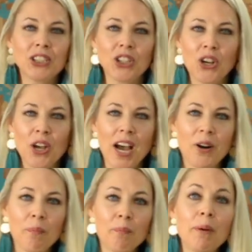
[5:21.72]
to show you
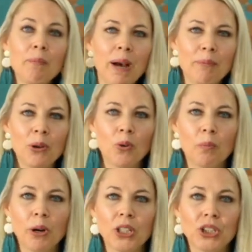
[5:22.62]
how to pimp up your
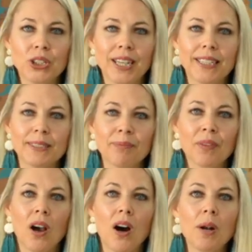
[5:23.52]
poached eggs
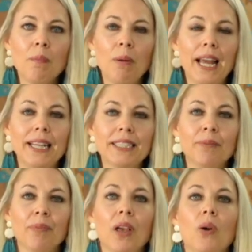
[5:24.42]
on a
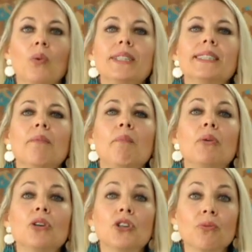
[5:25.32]
plate with some
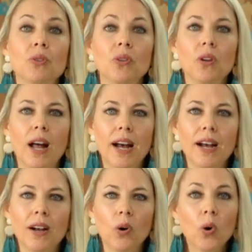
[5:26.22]
beautiful
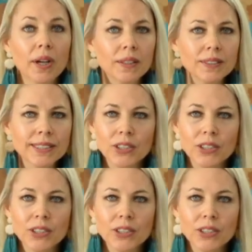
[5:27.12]
oils.